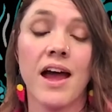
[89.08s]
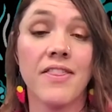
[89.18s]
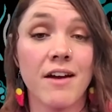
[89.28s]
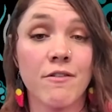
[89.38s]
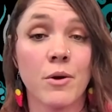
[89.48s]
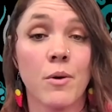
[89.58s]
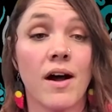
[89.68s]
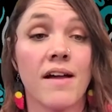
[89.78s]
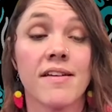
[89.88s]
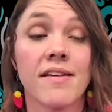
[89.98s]
And that
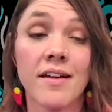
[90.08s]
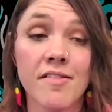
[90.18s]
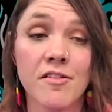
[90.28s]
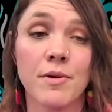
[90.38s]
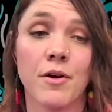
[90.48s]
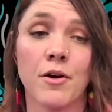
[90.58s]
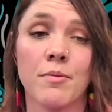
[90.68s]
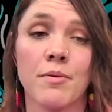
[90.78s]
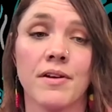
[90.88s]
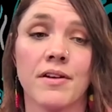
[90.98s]
requires us to be
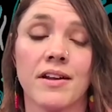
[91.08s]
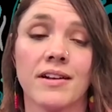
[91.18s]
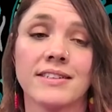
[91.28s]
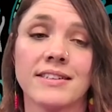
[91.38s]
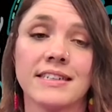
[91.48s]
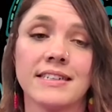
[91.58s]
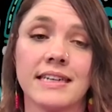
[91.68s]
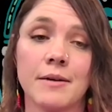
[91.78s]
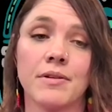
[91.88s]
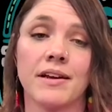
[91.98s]
open and
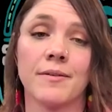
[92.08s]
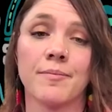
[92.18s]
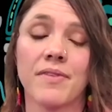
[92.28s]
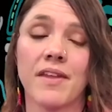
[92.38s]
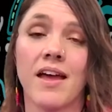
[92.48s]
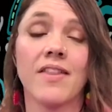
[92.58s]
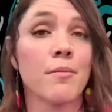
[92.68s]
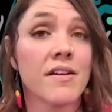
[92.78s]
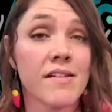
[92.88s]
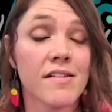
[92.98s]
listening deeply. And
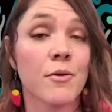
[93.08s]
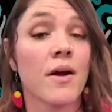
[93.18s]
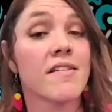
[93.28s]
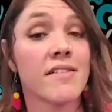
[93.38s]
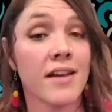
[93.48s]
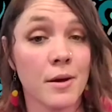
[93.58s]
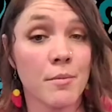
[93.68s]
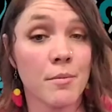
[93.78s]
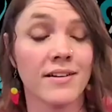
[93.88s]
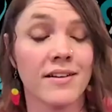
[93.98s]
that brings us to our
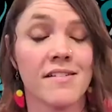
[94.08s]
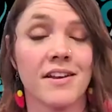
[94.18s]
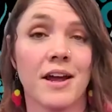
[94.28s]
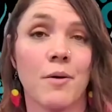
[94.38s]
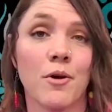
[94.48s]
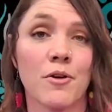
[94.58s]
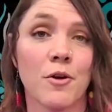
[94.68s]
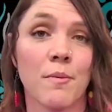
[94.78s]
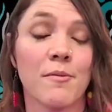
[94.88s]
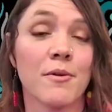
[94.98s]
second practice in our
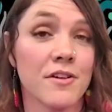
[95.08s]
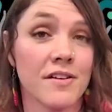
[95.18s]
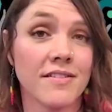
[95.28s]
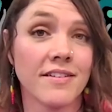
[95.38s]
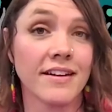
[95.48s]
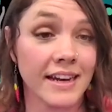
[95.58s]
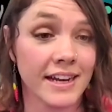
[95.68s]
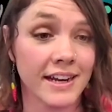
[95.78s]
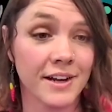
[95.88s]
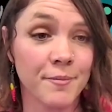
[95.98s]
workshops, which is
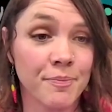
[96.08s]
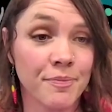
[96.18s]
Dadirri.